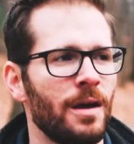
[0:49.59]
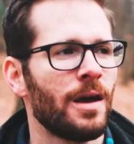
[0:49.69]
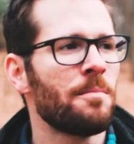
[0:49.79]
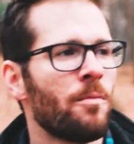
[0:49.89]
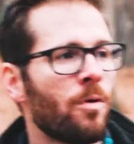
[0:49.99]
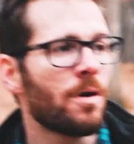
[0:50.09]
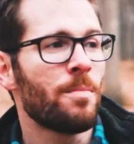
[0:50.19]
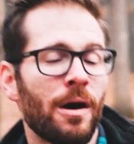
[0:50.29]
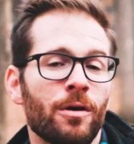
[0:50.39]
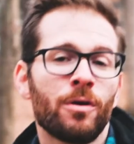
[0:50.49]
and more
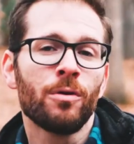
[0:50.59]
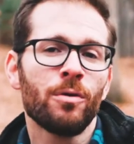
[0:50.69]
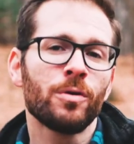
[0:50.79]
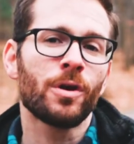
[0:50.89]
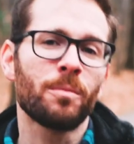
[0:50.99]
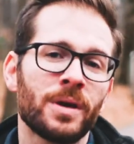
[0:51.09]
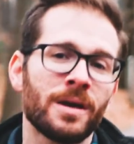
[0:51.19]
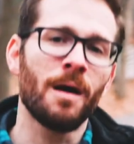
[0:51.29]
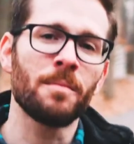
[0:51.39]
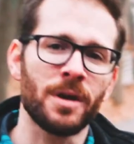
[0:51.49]
about who you're
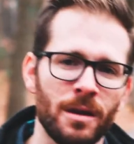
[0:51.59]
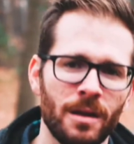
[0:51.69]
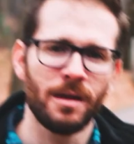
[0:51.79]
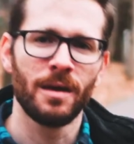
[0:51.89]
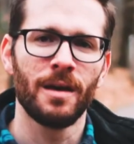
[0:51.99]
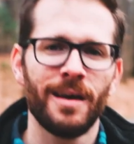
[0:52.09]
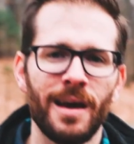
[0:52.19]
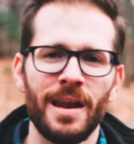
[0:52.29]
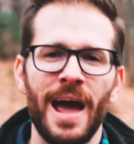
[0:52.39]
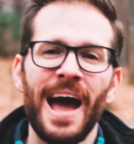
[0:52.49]
becoming
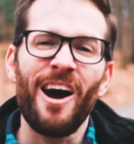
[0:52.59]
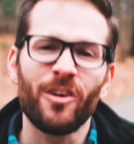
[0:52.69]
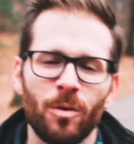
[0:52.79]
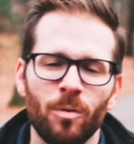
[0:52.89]
and how you're